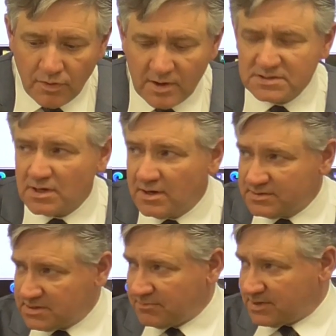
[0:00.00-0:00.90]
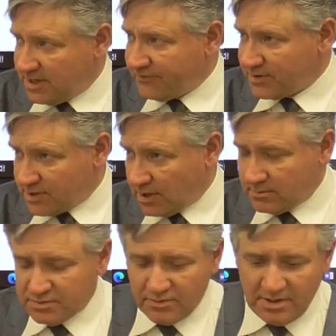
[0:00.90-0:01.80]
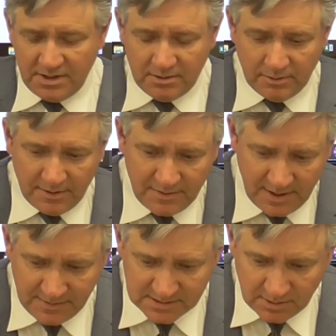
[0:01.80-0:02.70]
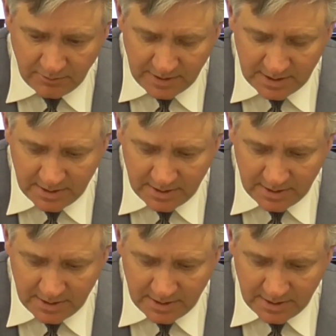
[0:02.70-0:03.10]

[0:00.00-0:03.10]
there's some different terms we're going to deal with in this whole